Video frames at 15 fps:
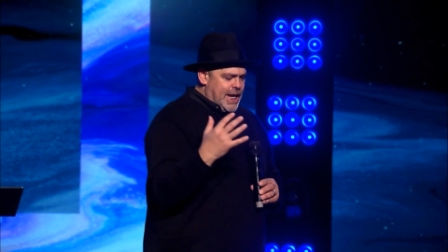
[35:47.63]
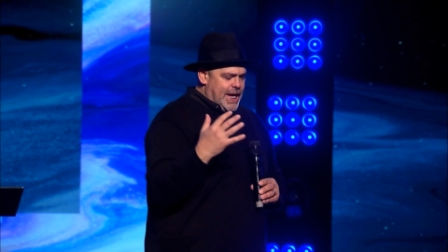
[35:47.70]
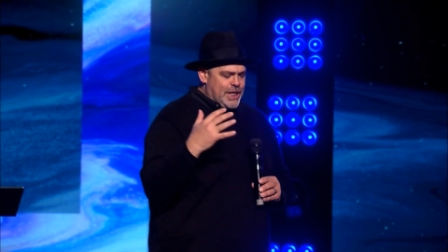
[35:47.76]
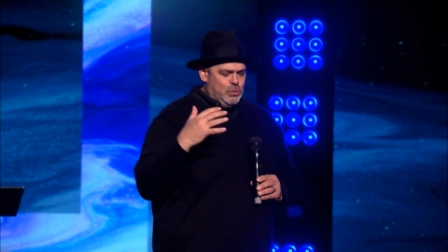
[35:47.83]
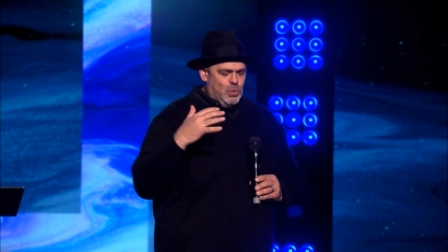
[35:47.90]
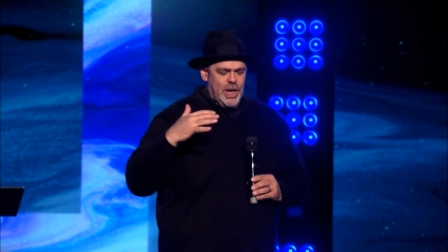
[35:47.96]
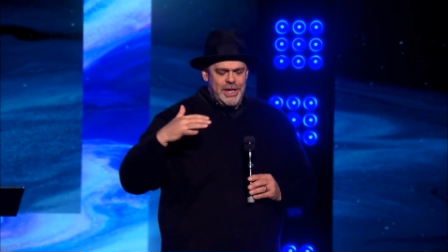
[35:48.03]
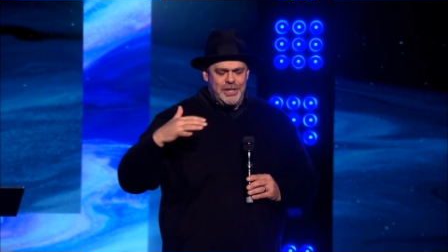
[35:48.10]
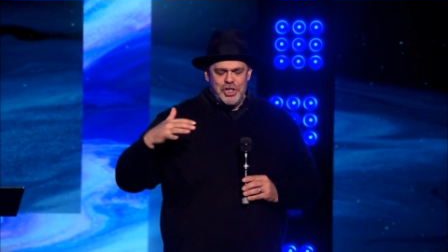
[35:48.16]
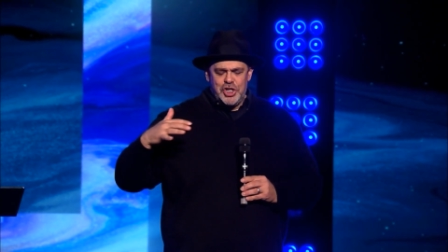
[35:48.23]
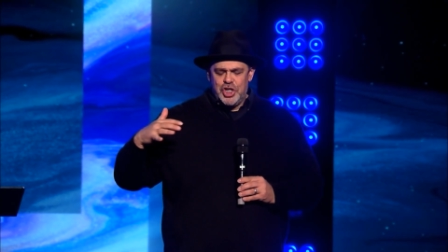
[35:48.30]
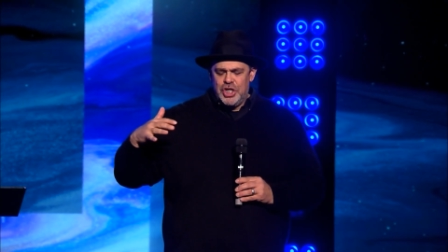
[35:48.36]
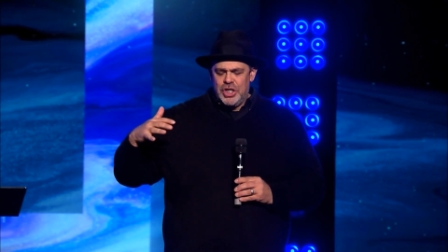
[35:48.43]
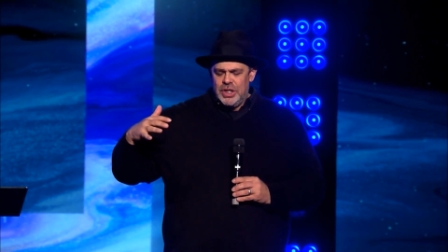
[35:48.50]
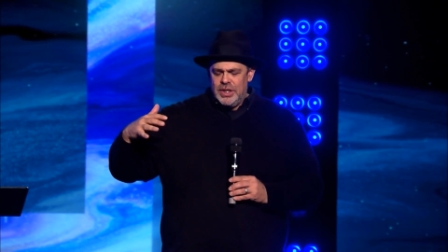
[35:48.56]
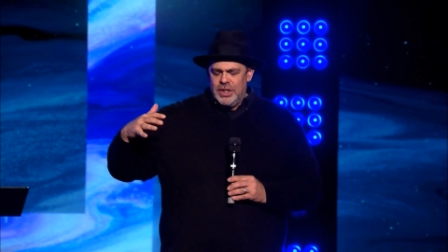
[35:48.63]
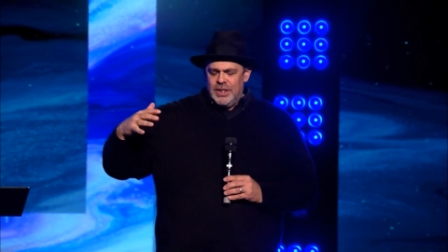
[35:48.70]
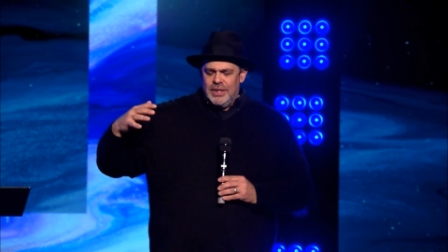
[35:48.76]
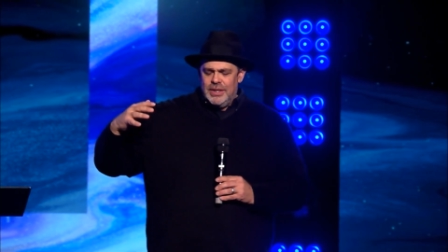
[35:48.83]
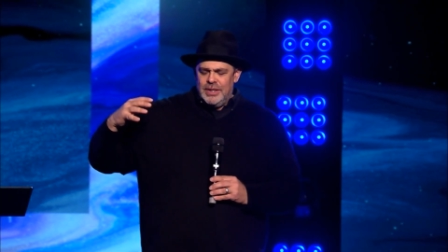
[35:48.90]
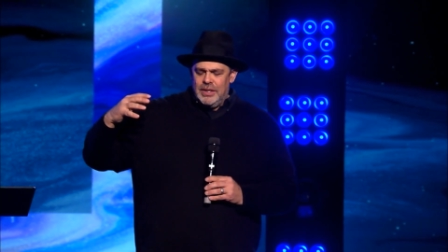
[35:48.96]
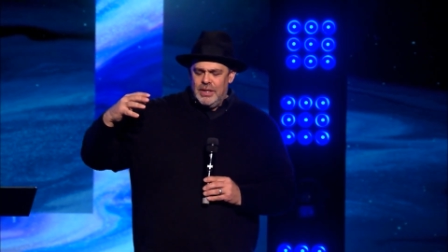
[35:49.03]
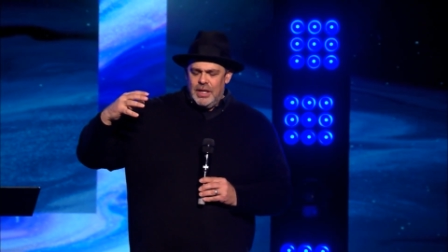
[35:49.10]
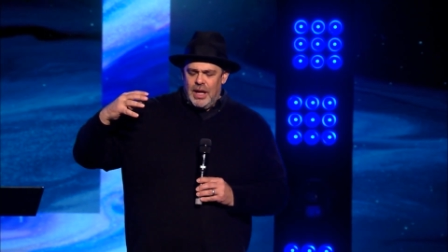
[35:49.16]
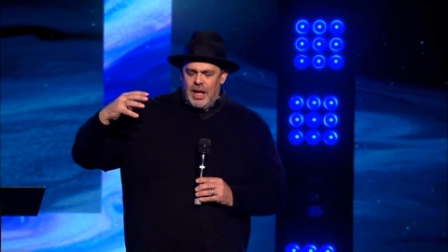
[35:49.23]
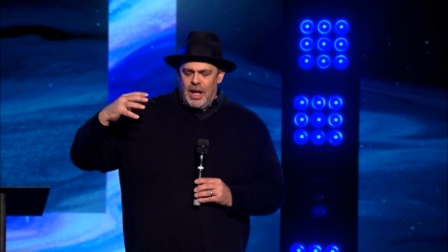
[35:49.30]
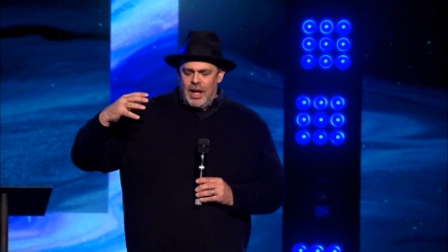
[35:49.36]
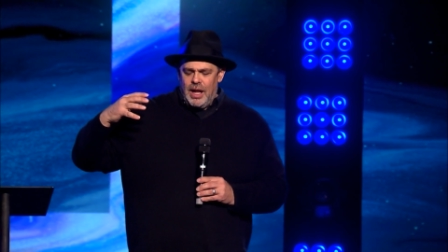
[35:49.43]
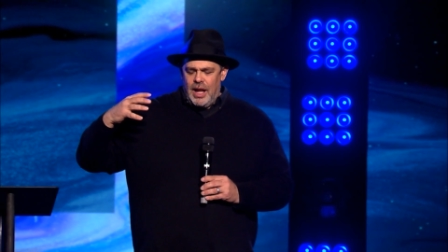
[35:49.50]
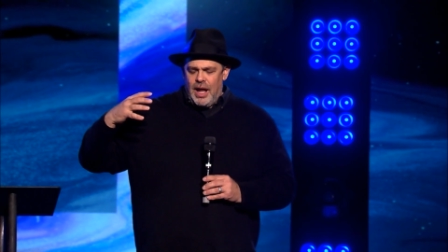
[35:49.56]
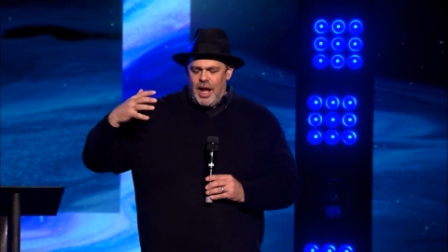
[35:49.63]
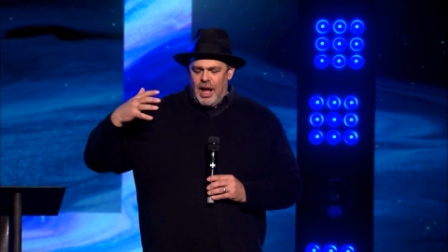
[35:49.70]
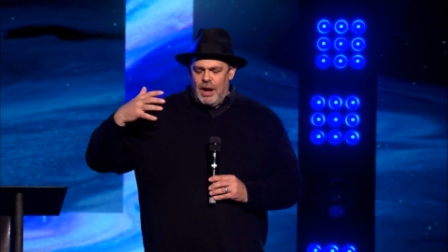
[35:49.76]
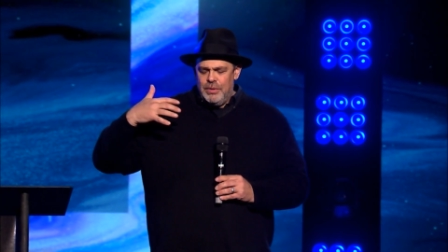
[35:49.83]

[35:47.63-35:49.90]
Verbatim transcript: in which I,